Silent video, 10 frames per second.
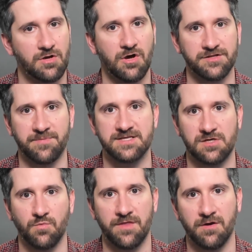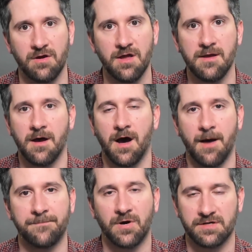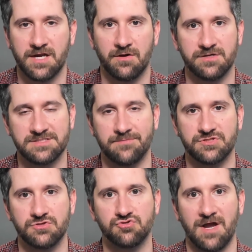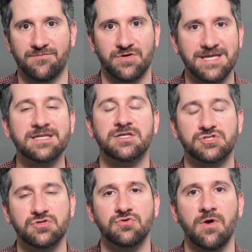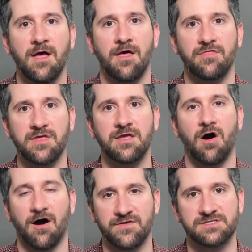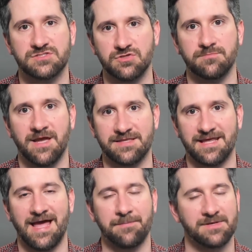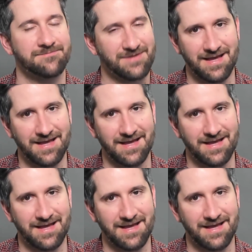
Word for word: It all depends on whether uh, Bart Carroll is able to travel into the office to make that happen.